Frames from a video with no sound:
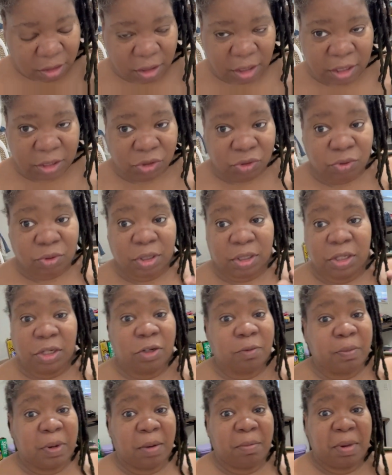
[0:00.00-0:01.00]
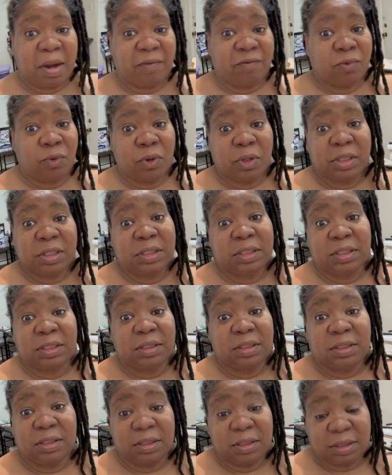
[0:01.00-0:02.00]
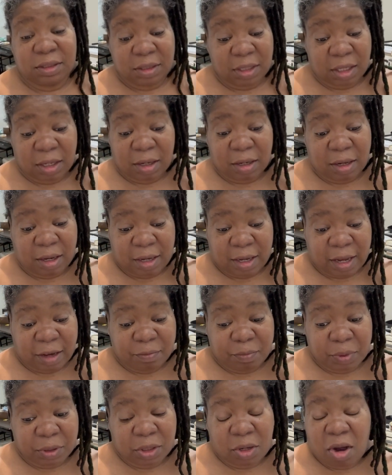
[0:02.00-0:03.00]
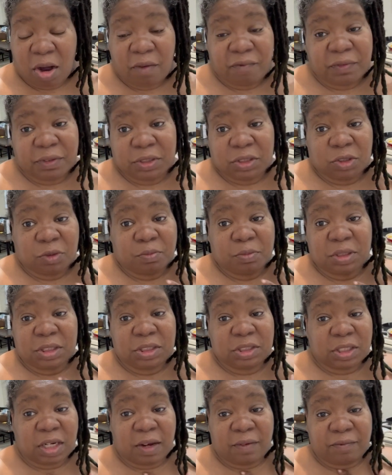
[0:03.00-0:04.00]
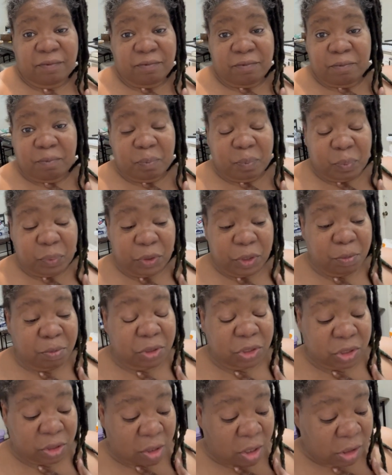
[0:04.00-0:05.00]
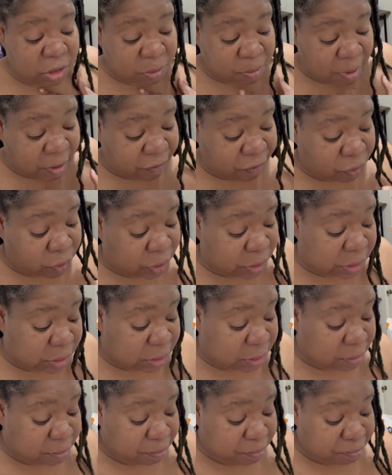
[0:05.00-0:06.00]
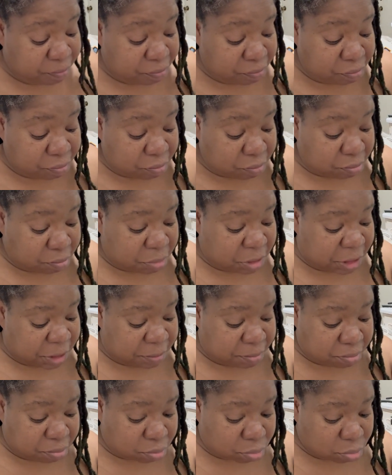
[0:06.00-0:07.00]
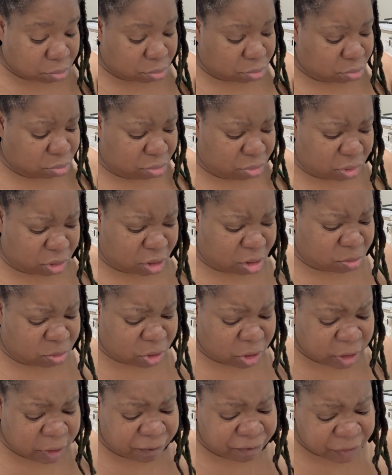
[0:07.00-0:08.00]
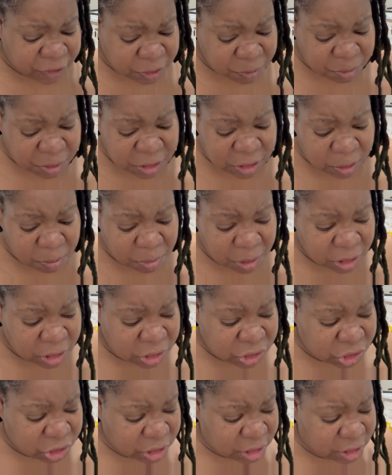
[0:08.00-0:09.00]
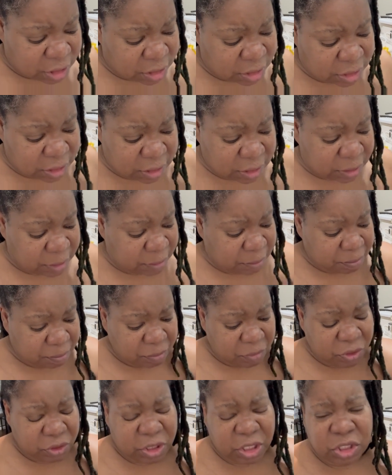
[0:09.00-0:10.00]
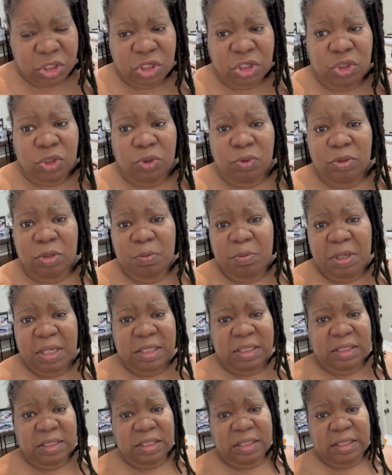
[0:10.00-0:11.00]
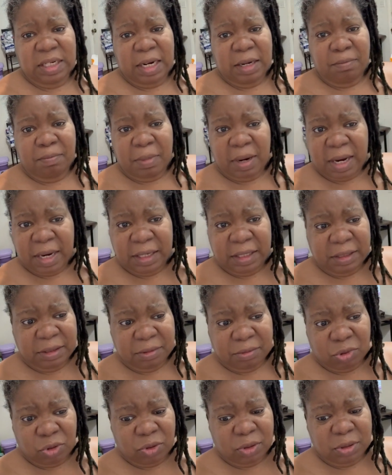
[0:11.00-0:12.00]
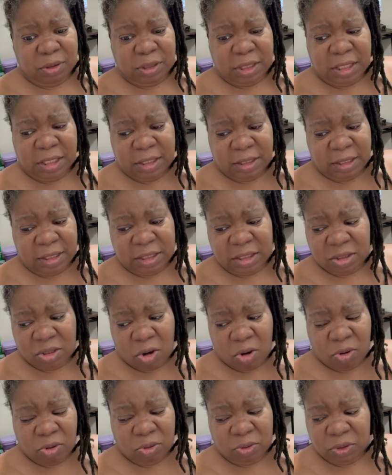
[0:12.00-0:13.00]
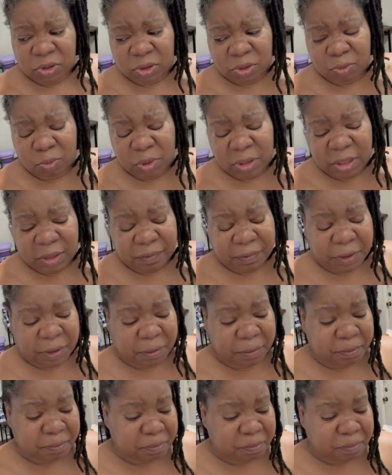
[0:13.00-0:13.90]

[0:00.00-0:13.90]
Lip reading: as you can hear by my voice, I've been coughing so much, I've pretty much lost my voice. But gonna fix me some lunch in case they just use me as a standby or take less calls or whatever.